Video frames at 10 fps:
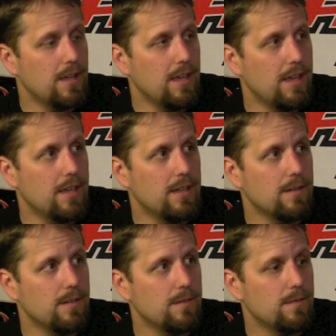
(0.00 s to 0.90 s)

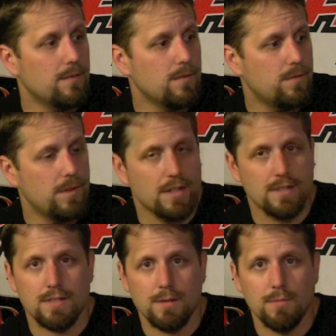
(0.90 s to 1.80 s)
and
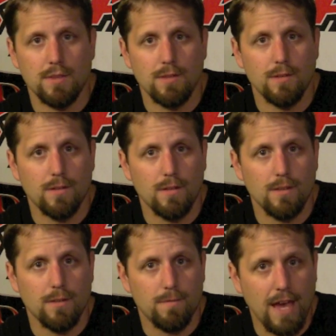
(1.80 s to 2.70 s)
fix some of the
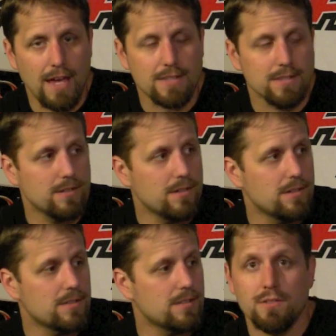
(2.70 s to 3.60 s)

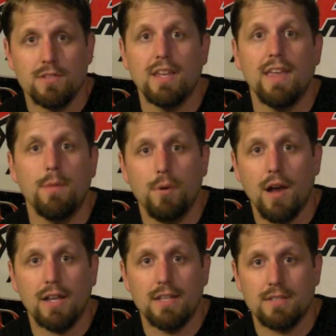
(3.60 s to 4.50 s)
fasteners and the
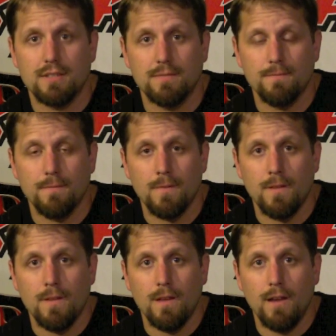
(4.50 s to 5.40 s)
pockets
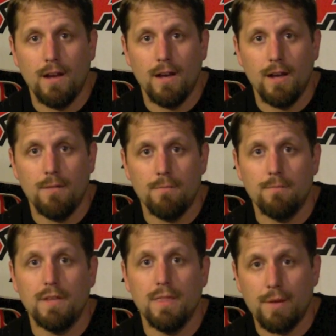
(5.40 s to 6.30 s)

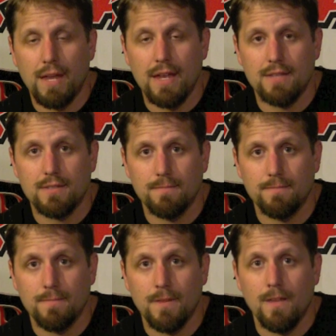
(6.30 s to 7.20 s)
in the pants,
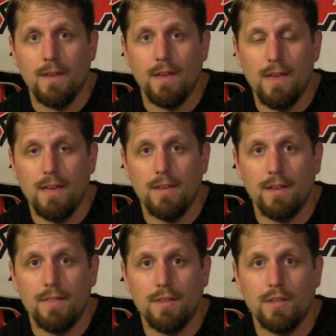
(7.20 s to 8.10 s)
and
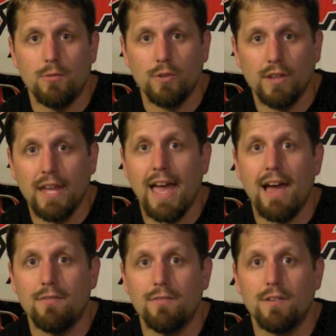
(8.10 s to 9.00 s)
I think you really
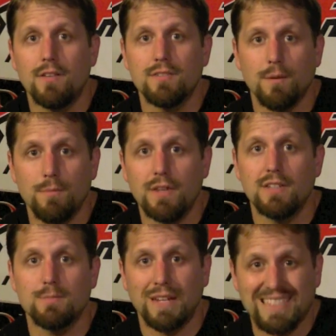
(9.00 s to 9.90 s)
have
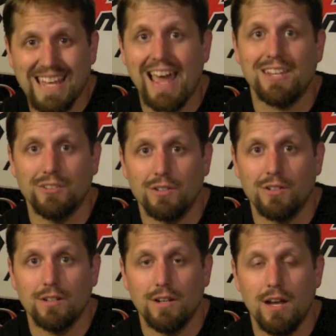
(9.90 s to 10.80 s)
something
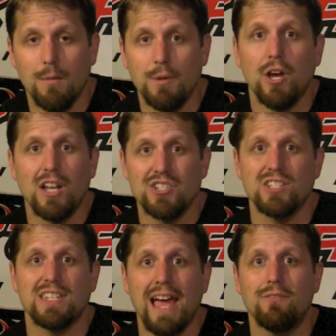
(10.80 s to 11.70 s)
spectacular and not
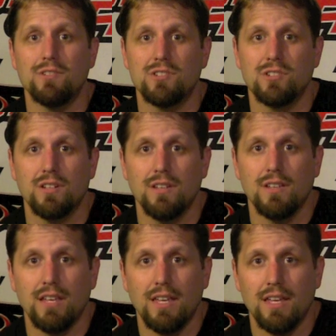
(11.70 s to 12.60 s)
just average.
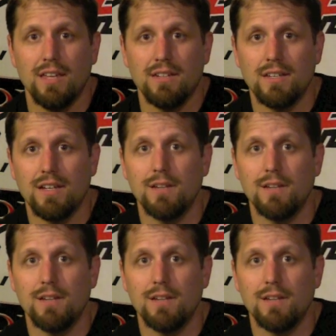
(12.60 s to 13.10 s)
And